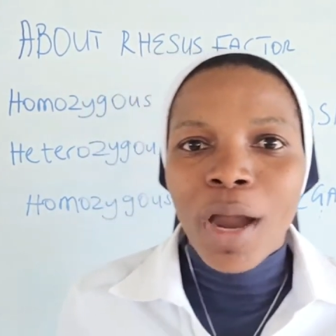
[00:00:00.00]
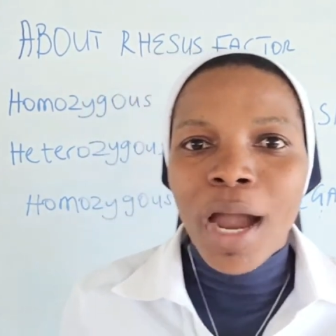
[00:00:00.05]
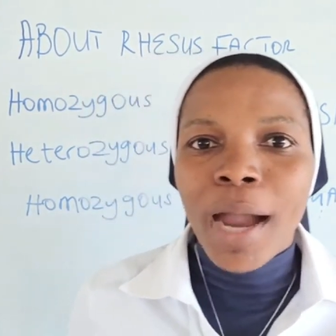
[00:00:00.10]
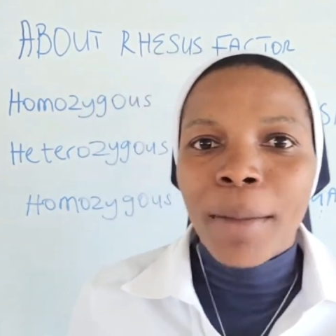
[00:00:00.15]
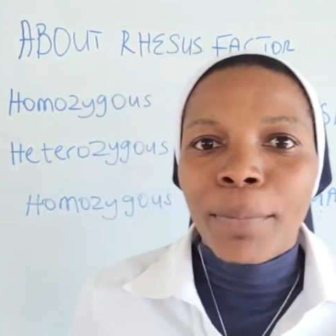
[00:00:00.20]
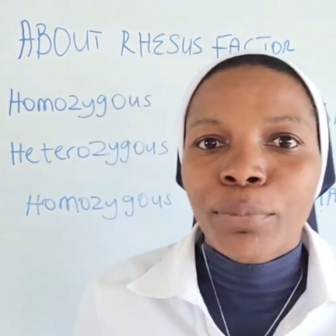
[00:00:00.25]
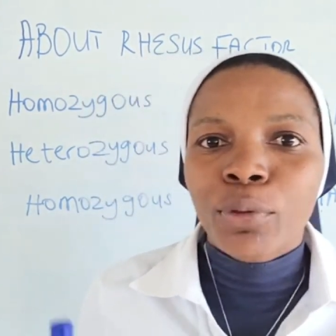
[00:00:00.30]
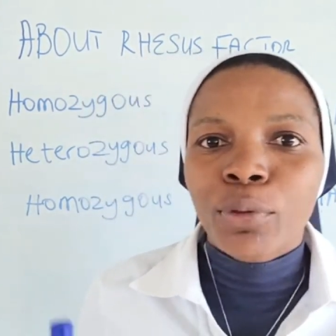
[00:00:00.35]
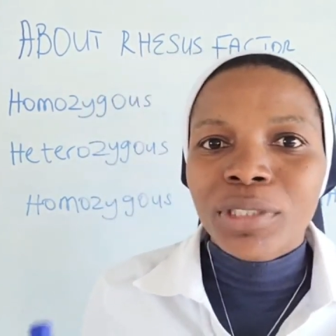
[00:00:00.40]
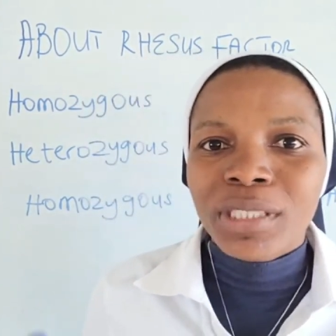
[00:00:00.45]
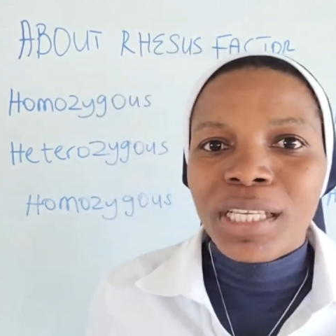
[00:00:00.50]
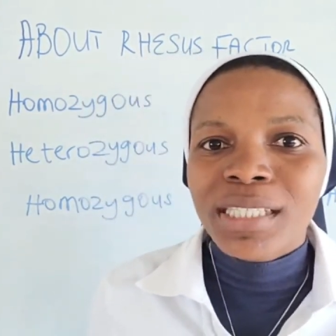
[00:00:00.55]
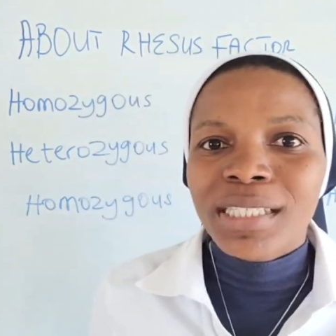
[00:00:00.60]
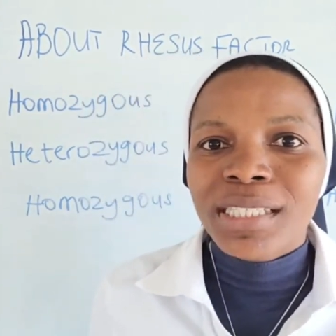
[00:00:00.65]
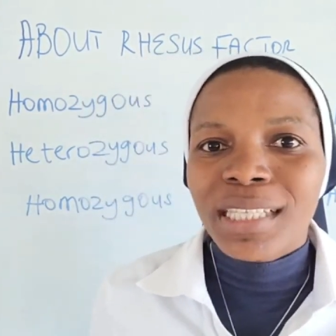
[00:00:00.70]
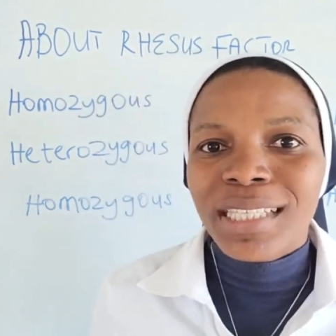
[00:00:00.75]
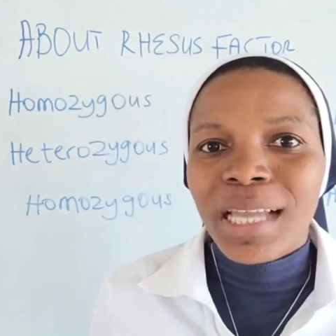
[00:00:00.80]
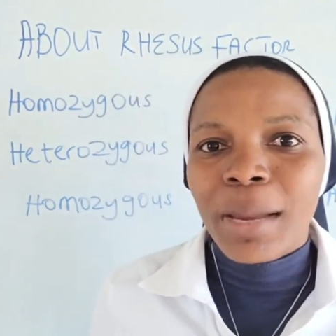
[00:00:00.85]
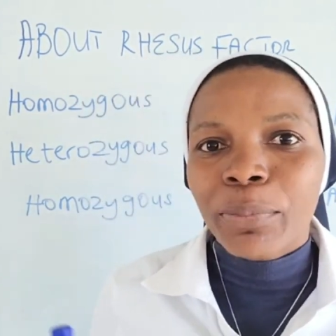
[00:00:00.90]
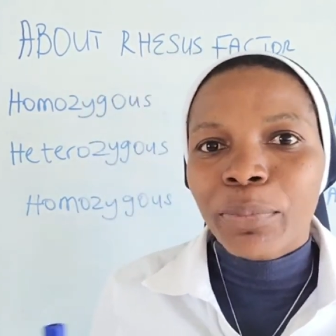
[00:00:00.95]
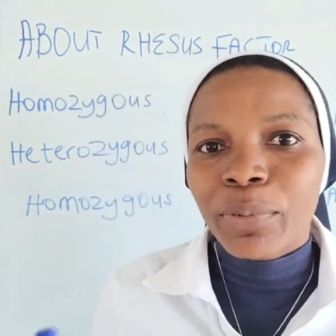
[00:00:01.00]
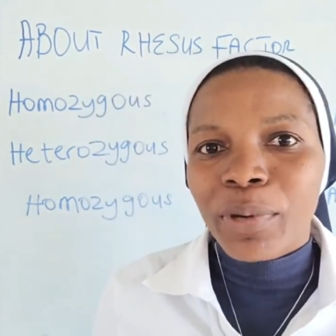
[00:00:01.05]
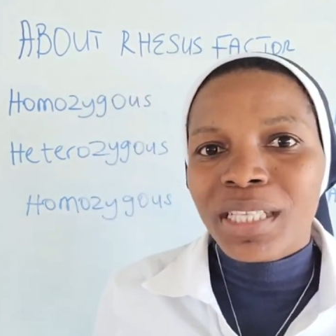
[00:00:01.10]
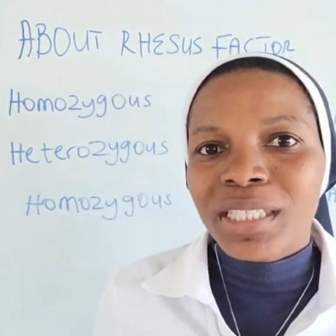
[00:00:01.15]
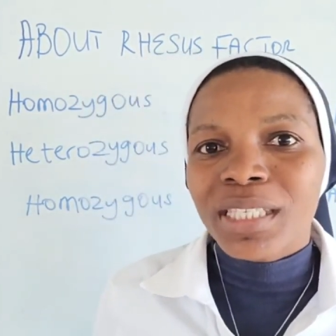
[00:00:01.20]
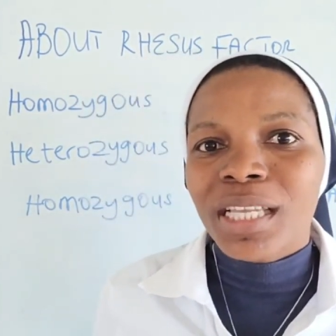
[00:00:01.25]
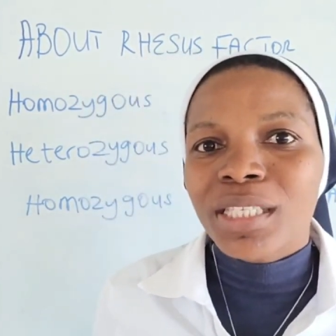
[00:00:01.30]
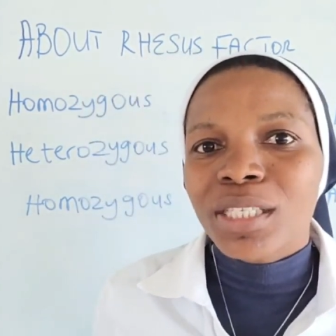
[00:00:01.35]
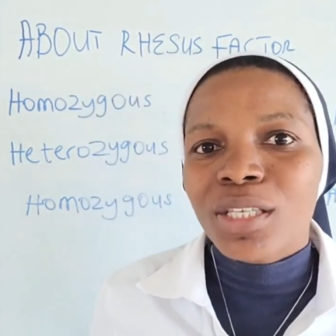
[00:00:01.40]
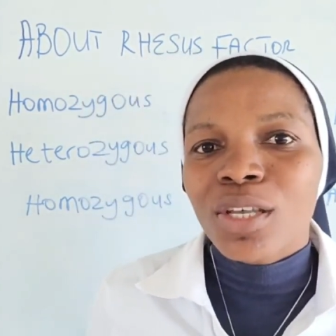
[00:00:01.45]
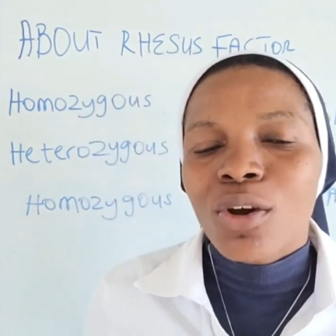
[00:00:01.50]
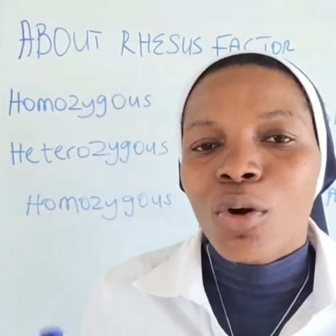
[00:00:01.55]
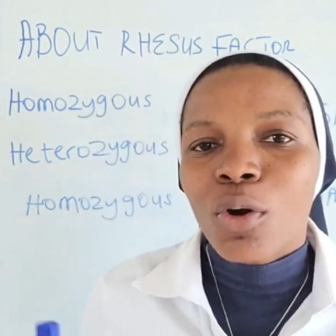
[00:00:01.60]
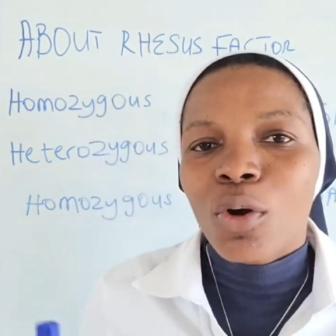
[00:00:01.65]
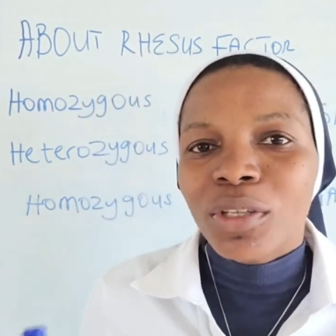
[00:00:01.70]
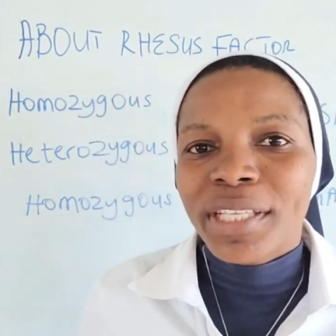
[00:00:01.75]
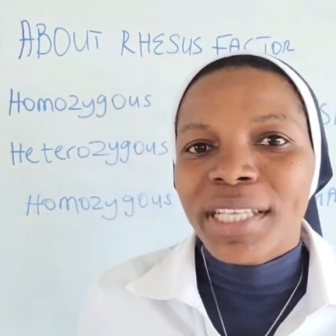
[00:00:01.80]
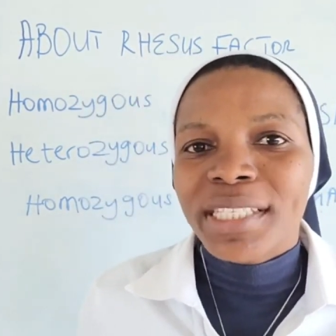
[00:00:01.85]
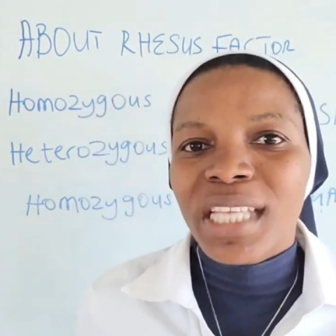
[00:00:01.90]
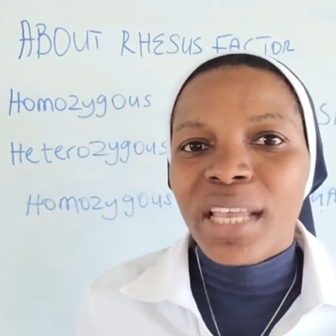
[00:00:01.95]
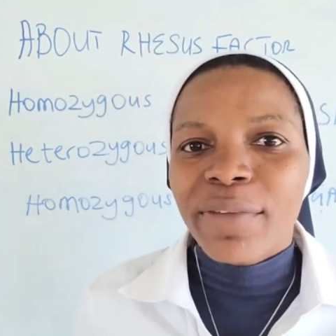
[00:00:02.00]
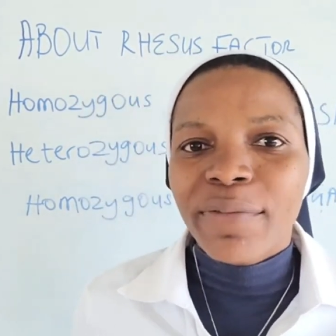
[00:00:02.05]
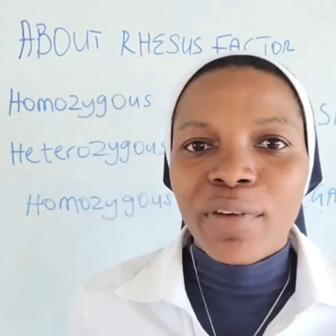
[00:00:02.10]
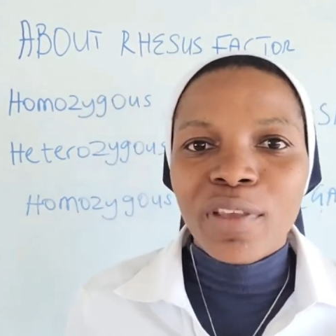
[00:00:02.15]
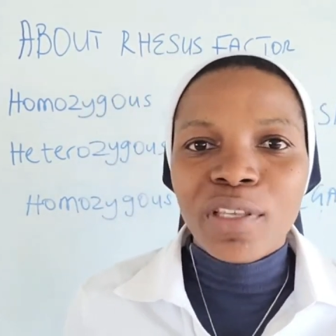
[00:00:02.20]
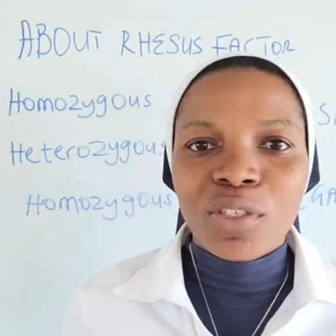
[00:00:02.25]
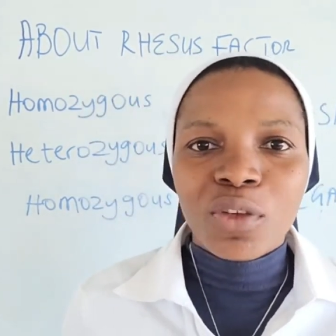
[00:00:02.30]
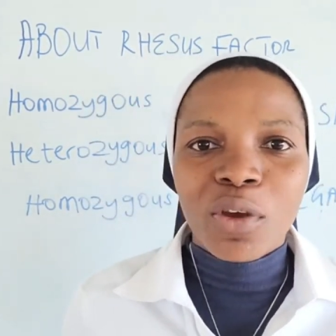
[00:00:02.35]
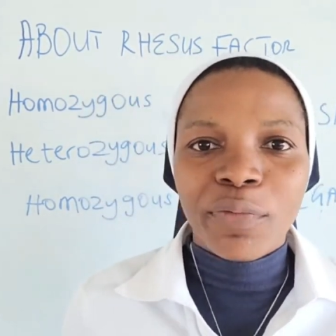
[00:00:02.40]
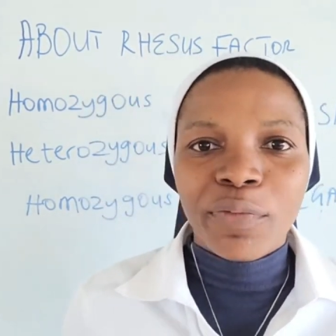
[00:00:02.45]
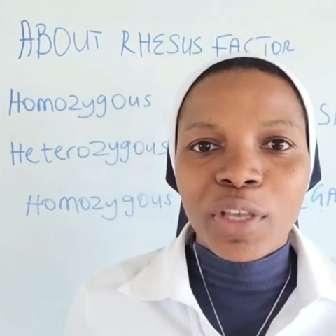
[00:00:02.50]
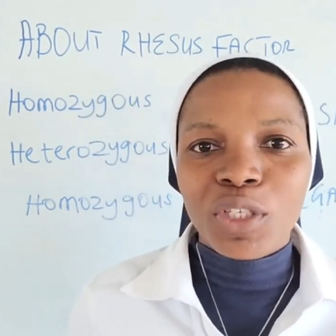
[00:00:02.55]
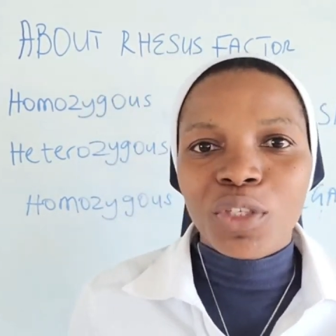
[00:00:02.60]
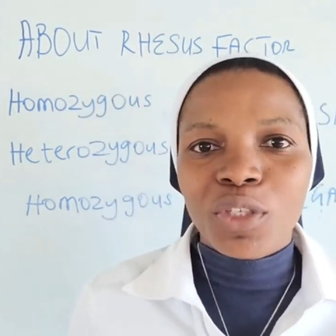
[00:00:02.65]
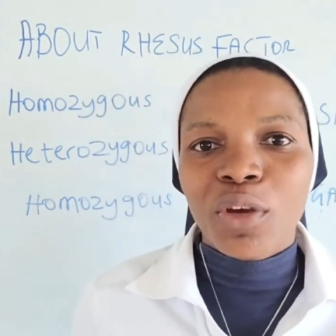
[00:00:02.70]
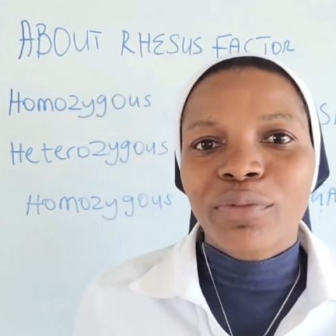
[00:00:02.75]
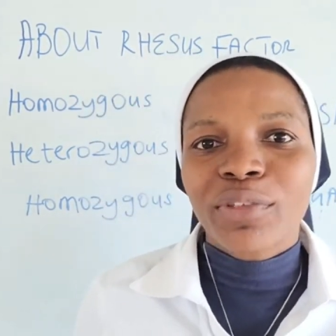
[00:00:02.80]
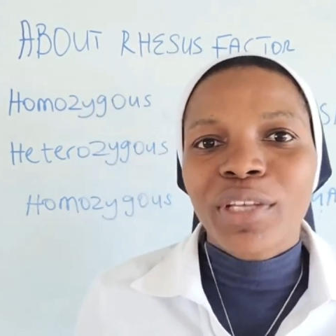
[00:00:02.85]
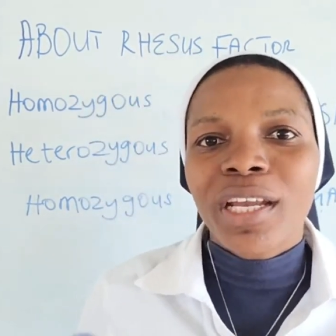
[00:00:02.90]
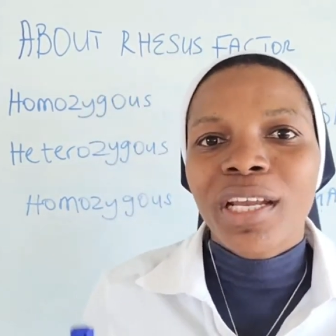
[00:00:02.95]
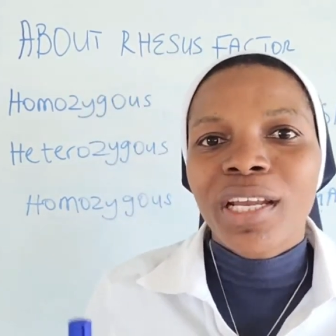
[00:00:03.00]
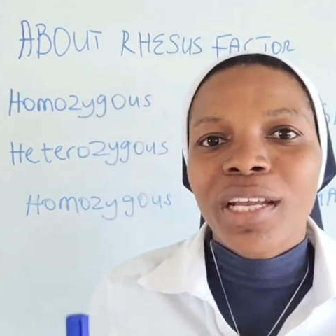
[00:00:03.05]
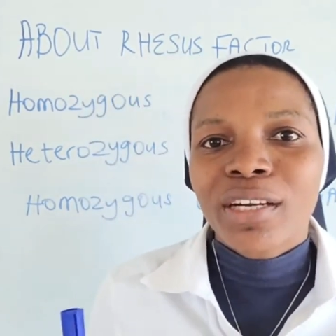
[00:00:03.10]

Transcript: are proteins that are present on the surface, surface of the